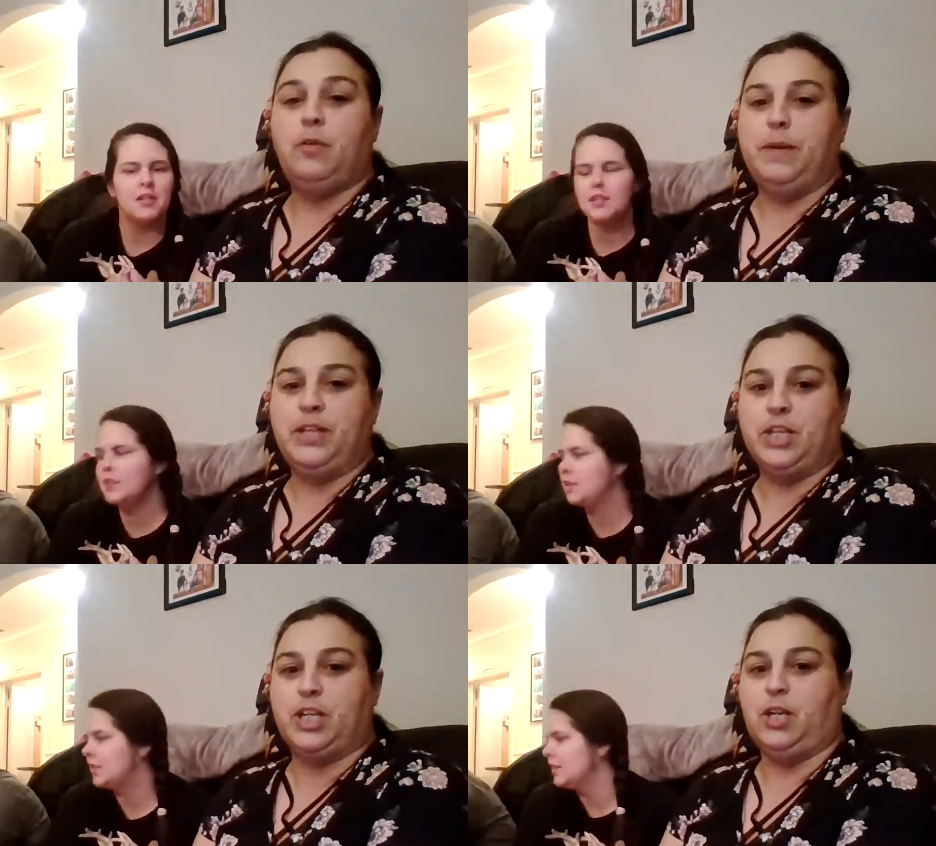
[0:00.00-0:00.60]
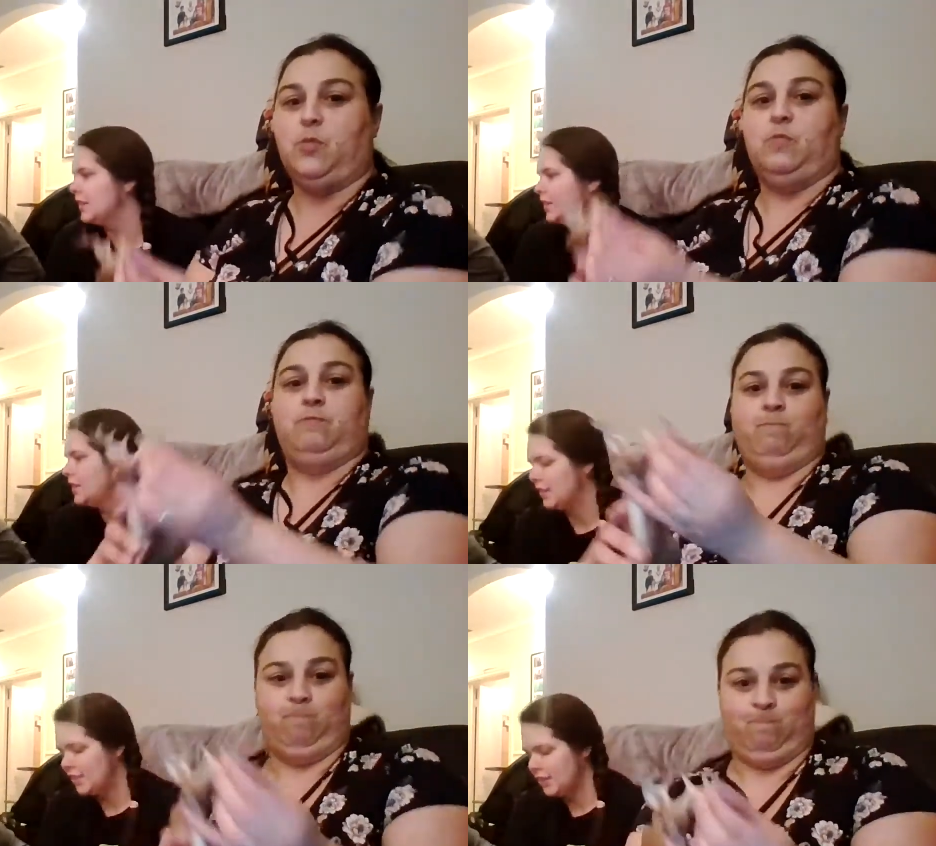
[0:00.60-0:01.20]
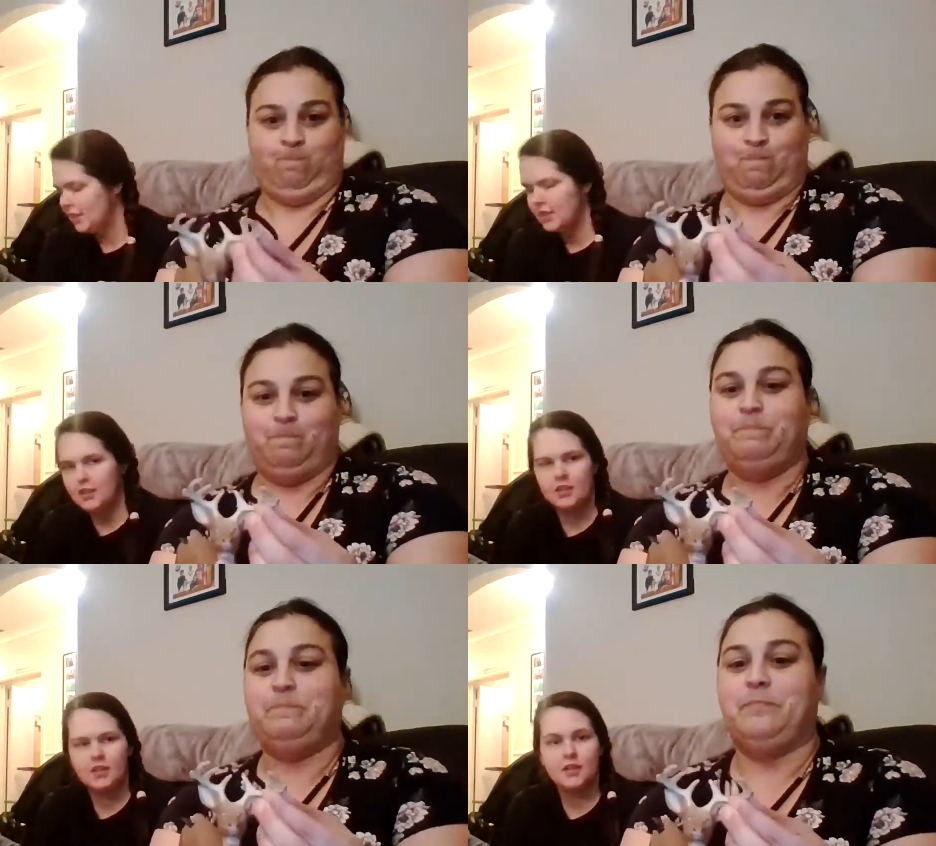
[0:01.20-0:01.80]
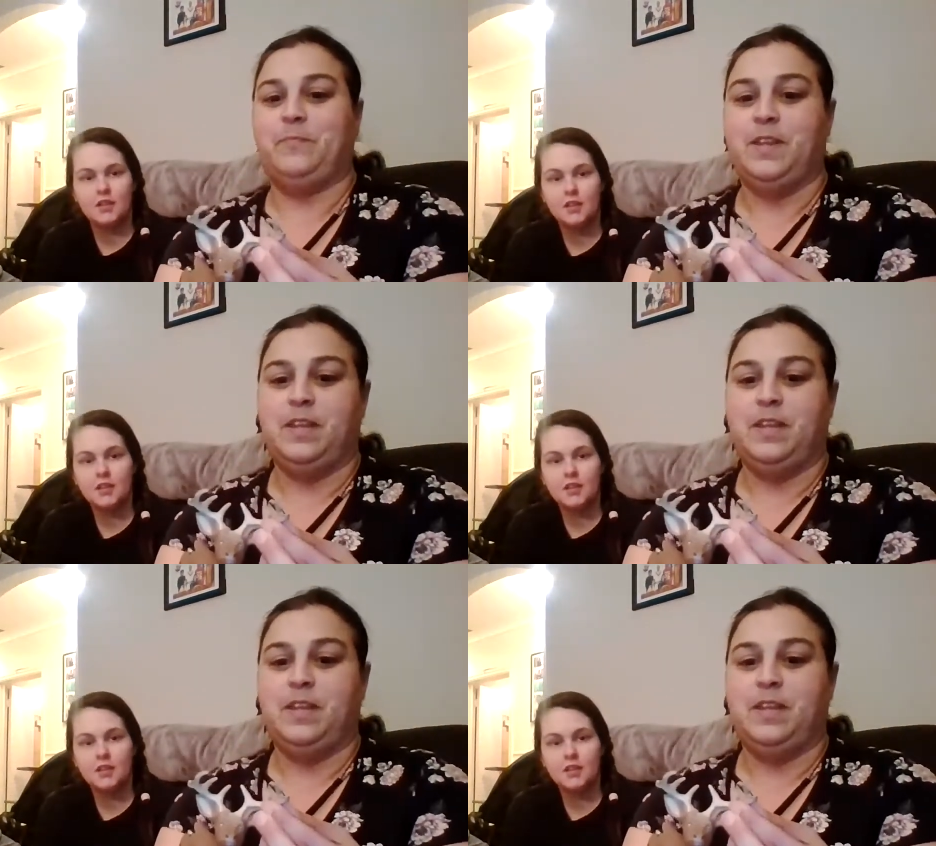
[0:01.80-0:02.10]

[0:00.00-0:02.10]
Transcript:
Speaker 1: I will be the glue. Oh,